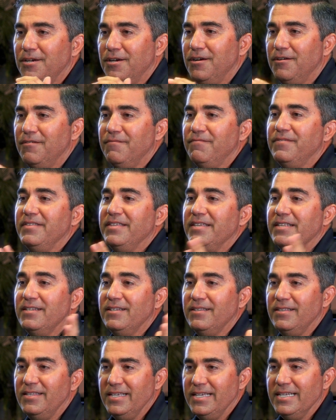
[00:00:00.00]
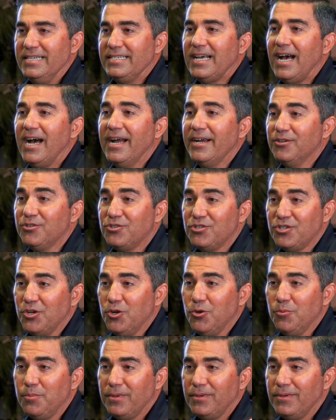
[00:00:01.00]
of the entire
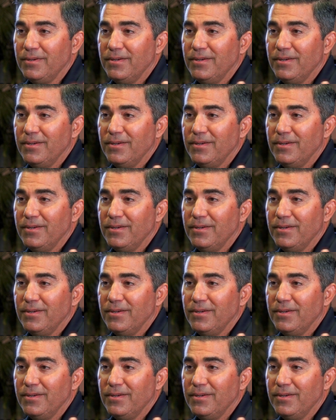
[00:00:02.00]
scope.